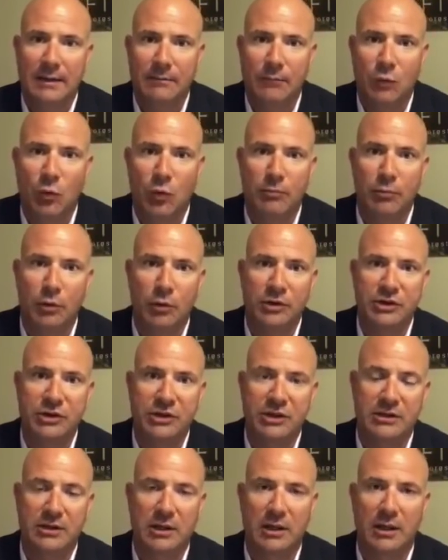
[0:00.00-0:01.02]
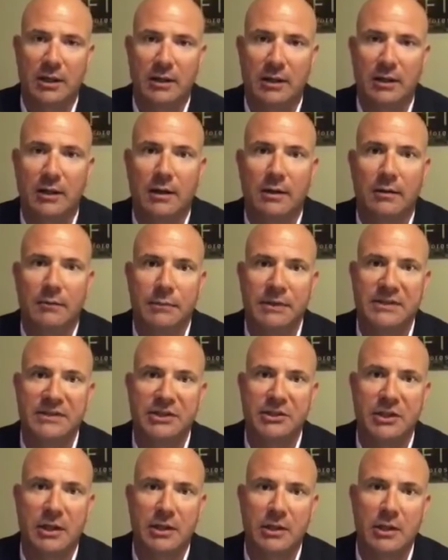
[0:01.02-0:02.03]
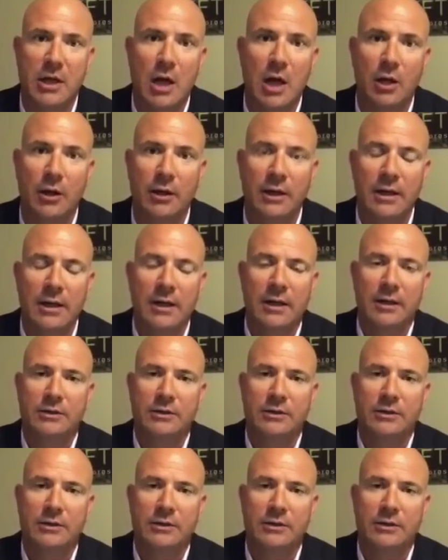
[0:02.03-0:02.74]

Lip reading: more bullish position on the dollar